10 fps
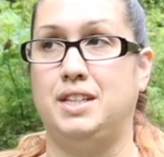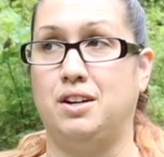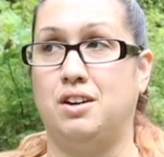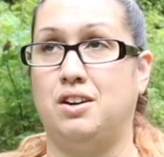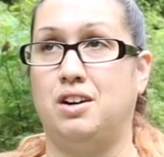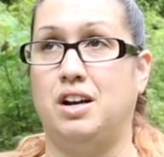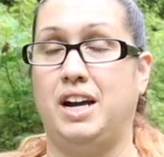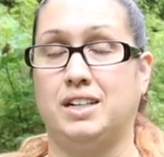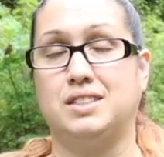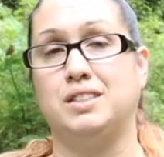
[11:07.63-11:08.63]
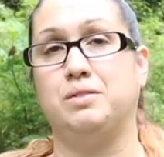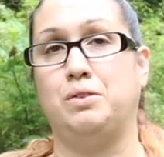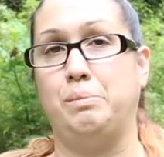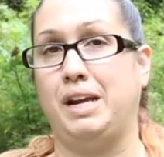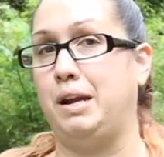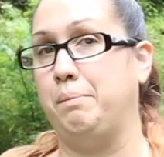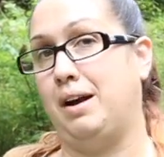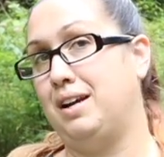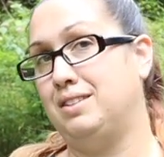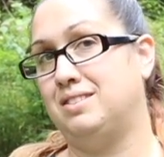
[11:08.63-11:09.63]
they are excellent for making
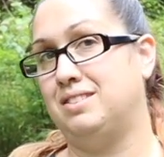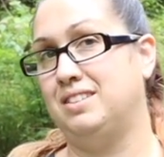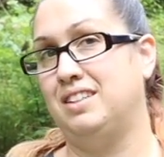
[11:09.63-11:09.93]
pies.